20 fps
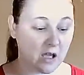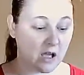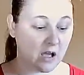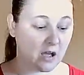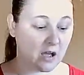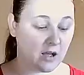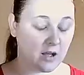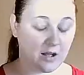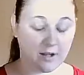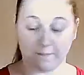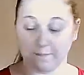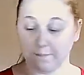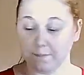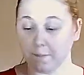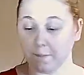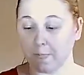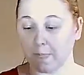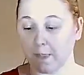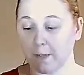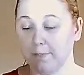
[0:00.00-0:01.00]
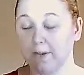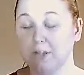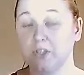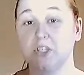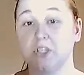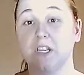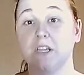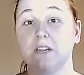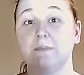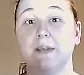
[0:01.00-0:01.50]
Um, but
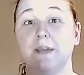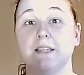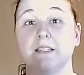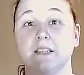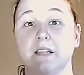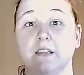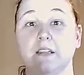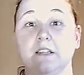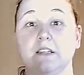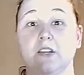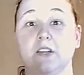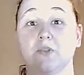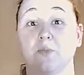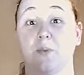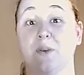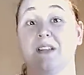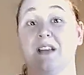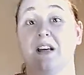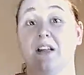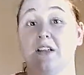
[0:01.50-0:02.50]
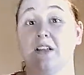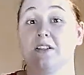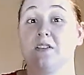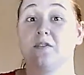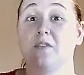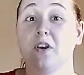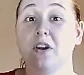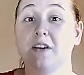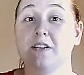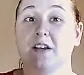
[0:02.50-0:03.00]
she basically does retellings of
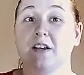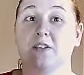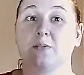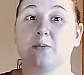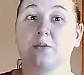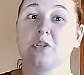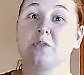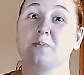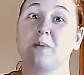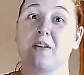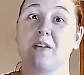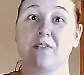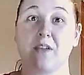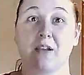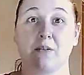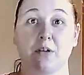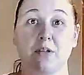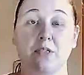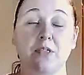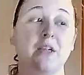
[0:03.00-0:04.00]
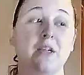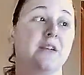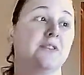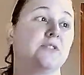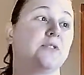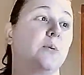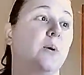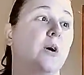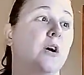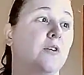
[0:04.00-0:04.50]
fairy tales, which is my favorite thing.
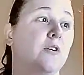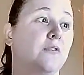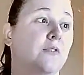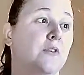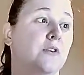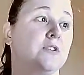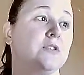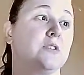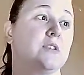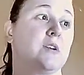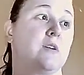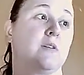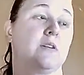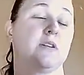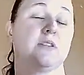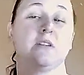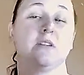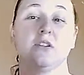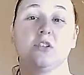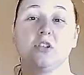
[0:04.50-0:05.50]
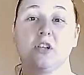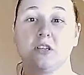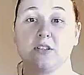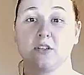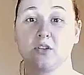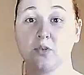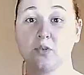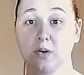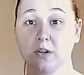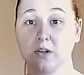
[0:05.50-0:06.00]
So her first series, she has
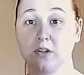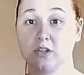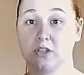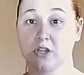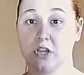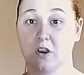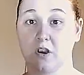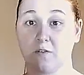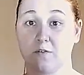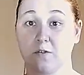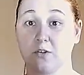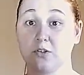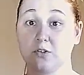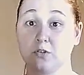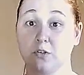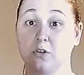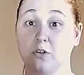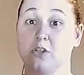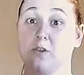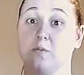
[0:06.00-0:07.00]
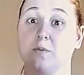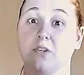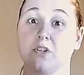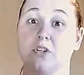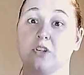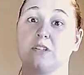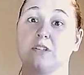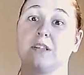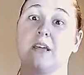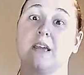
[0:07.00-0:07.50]
a trilogy. Her first trilogy was
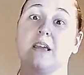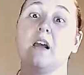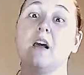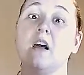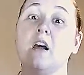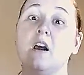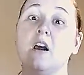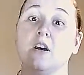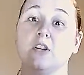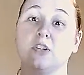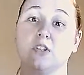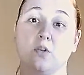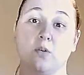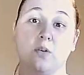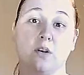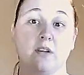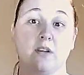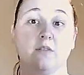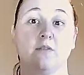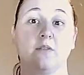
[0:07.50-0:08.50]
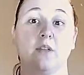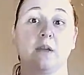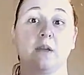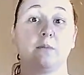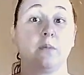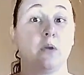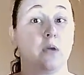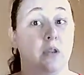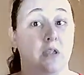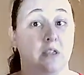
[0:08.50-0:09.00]
just like a story of like
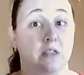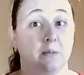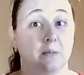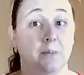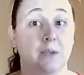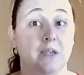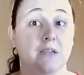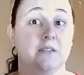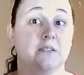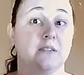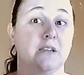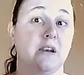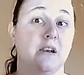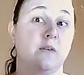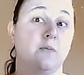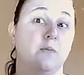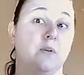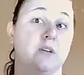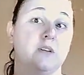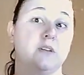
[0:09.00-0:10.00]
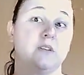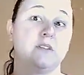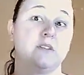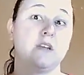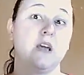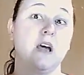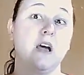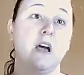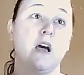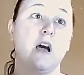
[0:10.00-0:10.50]
Beauty and the Beast, and it was
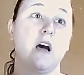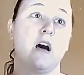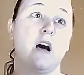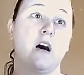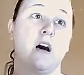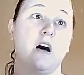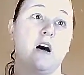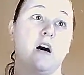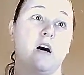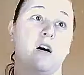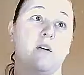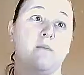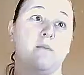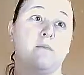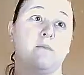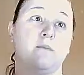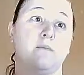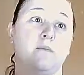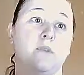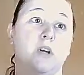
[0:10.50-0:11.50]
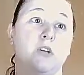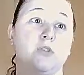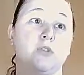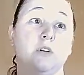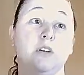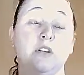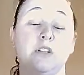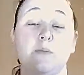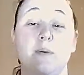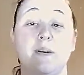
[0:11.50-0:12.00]
um, a
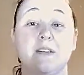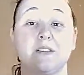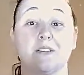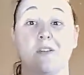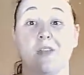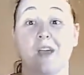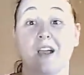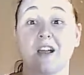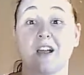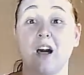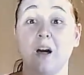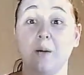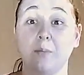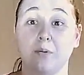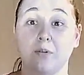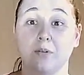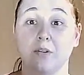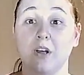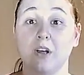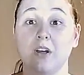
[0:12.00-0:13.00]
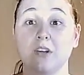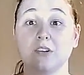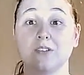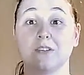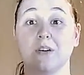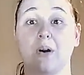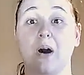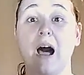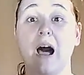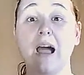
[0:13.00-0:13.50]
trilogy based on that couple.
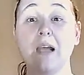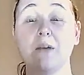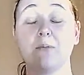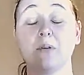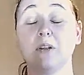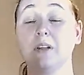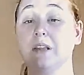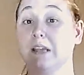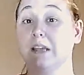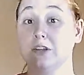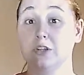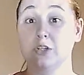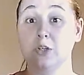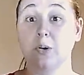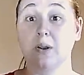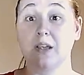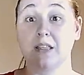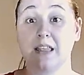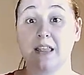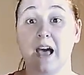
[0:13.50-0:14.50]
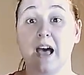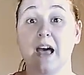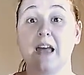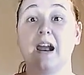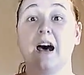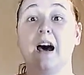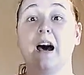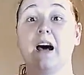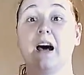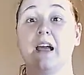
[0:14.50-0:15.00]
So I really enjoyed that, and
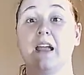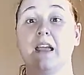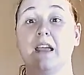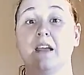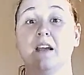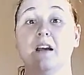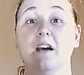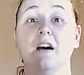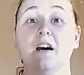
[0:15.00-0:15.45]
I